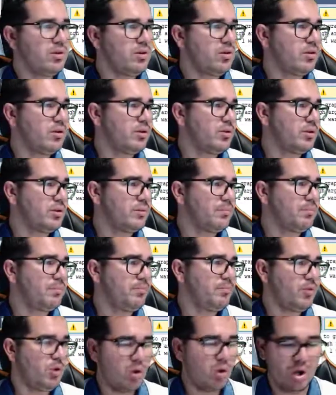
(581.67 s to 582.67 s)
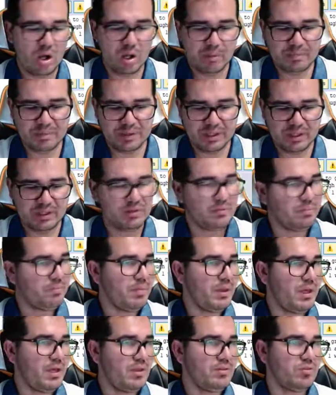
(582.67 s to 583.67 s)
I'm gonna cut and
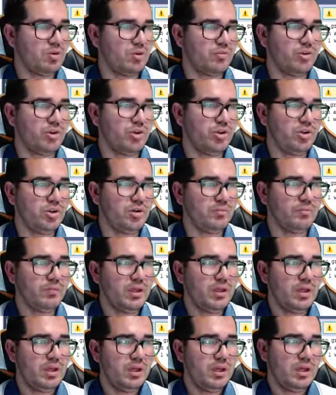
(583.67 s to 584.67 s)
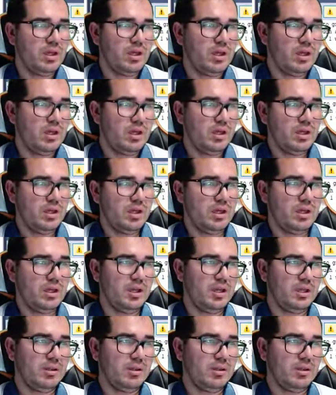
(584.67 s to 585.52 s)
paste over here. And